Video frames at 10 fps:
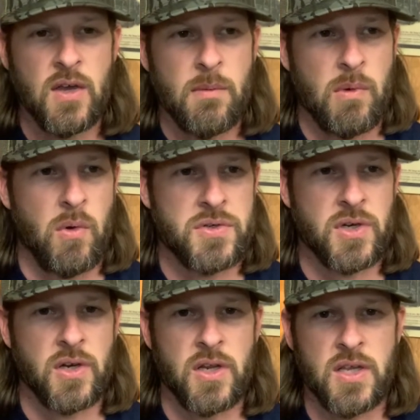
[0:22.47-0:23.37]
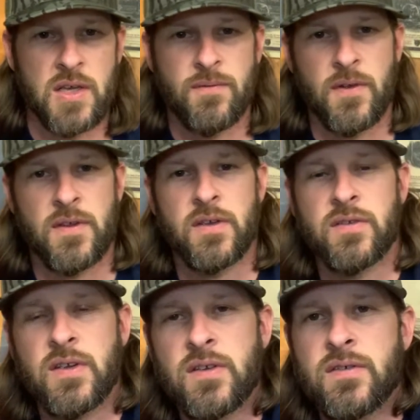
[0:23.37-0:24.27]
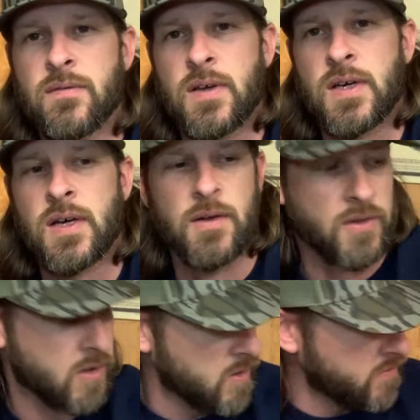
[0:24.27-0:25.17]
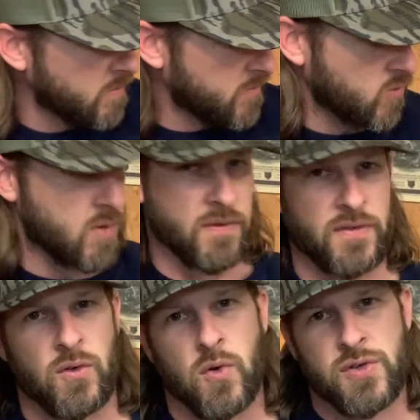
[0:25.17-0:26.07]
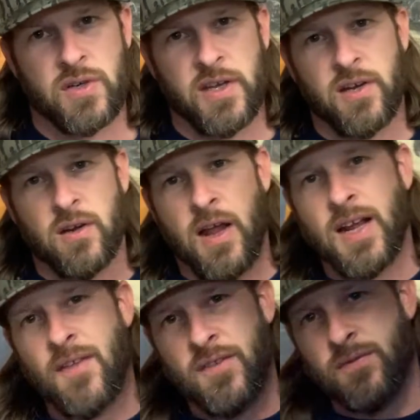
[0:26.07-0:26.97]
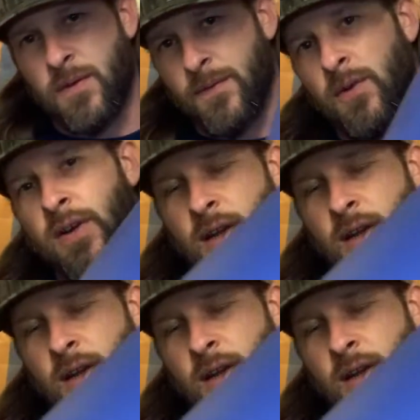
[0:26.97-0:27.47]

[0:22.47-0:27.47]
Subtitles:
But what you're going to need for this is you're going to need some sort of a storage container. I got this for free. I